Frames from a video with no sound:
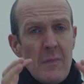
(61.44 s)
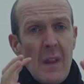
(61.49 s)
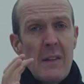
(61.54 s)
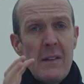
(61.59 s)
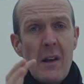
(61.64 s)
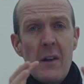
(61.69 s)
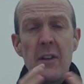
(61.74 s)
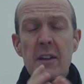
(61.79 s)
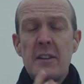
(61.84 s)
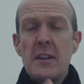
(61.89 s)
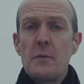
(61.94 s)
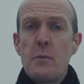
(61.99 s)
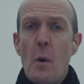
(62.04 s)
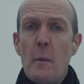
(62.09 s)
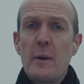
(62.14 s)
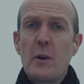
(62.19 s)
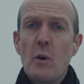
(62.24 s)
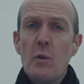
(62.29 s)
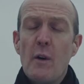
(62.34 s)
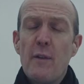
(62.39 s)
Now this is what
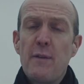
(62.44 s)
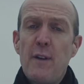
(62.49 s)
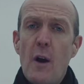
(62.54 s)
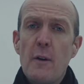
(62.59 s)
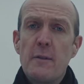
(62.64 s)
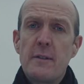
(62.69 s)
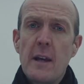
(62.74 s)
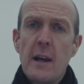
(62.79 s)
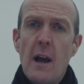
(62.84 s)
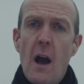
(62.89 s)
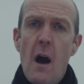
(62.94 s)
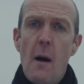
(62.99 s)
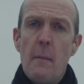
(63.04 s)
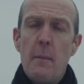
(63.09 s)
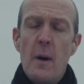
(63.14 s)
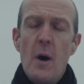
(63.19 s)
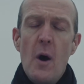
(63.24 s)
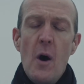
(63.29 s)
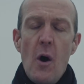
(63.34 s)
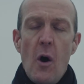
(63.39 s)
we call a floating
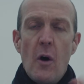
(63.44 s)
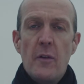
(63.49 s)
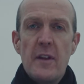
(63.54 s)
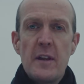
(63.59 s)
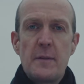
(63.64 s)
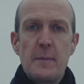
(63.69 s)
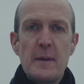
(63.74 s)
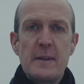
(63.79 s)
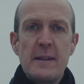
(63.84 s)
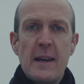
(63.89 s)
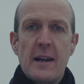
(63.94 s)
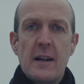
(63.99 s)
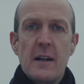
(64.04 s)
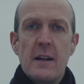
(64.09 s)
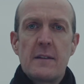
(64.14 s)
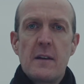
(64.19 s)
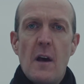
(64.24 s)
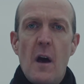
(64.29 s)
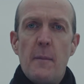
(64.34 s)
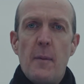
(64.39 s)
hub on this particular
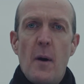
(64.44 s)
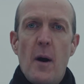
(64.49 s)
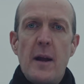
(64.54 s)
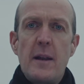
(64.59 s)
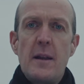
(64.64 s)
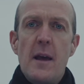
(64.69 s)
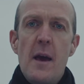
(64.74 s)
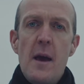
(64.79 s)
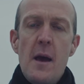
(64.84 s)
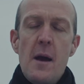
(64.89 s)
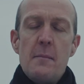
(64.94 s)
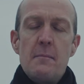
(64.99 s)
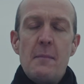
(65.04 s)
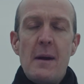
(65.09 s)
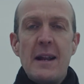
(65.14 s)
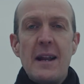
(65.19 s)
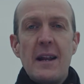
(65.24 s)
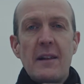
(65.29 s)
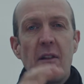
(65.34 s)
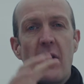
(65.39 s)
turbine,
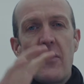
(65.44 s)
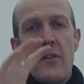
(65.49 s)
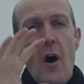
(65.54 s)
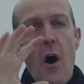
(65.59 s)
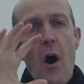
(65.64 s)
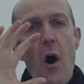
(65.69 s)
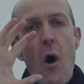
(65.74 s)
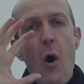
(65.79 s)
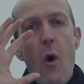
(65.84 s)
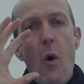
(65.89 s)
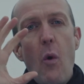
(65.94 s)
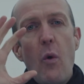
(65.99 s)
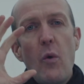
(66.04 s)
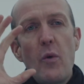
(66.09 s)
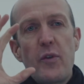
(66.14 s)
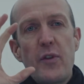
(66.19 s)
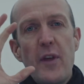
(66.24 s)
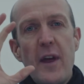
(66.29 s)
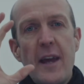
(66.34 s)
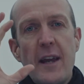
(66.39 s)
meaning that the whole
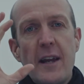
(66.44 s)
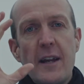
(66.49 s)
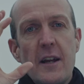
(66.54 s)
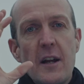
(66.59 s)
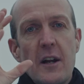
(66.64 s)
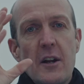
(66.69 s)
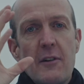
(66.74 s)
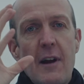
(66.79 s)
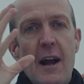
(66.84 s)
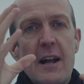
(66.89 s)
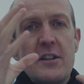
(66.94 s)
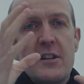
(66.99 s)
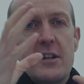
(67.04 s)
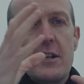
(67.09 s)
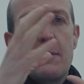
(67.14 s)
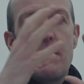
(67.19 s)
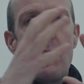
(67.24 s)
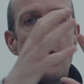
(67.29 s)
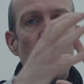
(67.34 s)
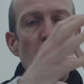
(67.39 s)
thing can
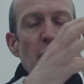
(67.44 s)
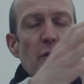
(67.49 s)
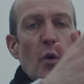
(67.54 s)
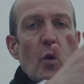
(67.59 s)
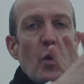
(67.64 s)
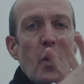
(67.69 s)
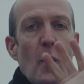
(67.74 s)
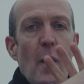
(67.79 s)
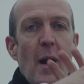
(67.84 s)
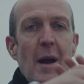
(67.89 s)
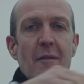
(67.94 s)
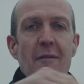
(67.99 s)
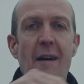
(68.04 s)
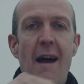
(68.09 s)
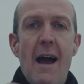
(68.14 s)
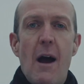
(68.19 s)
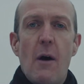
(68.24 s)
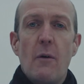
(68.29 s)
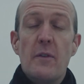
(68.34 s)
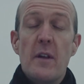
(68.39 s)
gradually move all the way
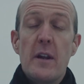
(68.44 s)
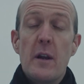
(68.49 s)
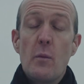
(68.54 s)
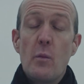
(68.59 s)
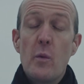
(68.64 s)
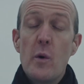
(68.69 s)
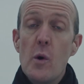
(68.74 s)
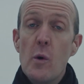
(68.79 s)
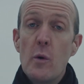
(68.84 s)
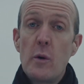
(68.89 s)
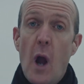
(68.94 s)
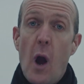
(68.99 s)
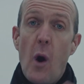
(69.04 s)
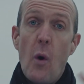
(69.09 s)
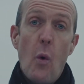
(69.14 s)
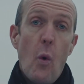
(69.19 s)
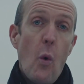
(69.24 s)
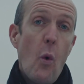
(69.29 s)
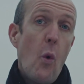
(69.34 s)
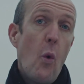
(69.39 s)
around, and it will
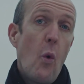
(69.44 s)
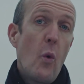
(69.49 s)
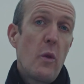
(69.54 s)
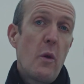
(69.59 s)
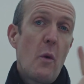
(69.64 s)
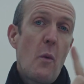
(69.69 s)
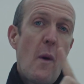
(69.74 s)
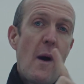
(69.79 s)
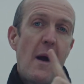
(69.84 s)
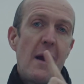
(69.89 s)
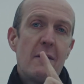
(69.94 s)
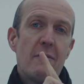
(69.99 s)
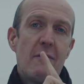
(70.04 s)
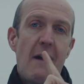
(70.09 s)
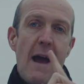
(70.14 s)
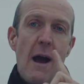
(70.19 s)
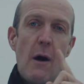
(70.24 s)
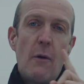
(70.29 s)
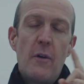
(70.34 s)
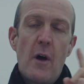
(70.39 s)
go all the way
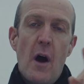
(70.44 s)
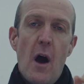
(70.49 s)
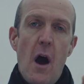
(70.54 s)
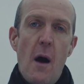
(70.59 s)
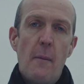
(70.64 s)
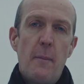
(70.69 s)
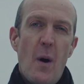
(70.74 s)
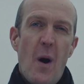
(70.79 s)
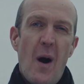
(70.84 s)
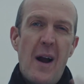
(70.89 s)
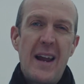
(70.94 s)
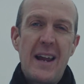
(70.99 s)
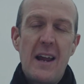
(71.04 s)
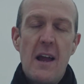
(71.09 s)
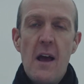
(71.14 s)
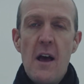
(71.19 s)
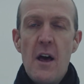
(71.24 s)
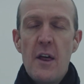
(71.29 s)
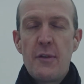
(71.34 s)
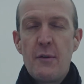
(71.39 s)
around at hub height,
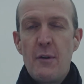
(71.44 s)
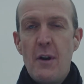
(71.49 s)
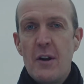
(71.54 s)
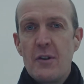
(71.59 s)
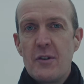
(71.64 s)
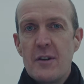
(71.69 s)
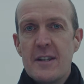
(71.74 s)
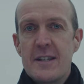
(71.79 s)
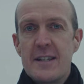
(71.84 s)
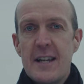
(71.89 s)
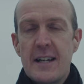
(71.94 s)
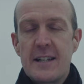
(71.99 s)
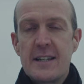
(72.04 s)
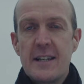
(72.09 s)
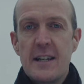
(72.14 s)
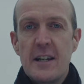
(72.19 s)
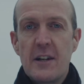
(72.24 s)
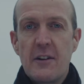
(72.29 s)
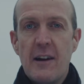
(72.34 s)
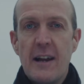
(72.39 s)
360
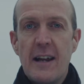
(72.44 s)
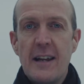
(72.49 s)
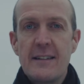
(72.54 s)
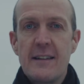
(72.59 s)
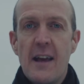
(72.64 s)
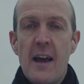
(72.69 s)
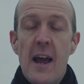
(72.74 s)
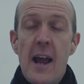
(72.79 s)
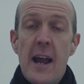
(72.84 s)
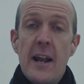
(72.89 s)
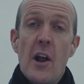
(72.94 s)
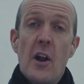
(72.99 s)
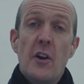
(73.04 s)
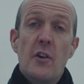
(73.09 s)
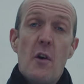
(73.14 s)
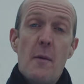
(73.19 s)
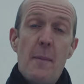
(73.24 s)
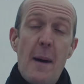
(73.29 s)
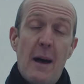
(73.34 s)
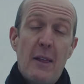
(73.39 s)
degrees, in
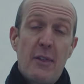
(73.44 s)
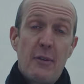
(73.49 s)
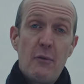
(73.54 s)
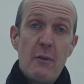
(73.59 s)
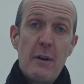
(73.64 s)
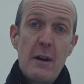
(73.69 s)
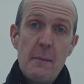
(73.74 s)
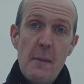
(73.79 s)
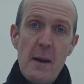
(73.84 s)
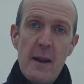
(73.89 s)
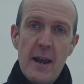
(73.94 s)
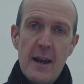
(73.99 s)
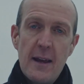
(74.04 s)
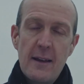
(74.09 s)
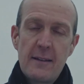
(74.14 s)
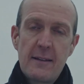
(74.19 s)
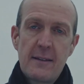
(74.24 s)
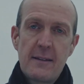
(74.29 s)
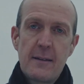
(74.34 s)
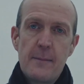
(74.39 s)
under about 3
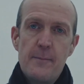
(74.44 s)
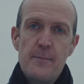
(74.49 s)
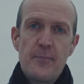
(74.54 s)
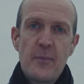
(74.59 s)
minutes.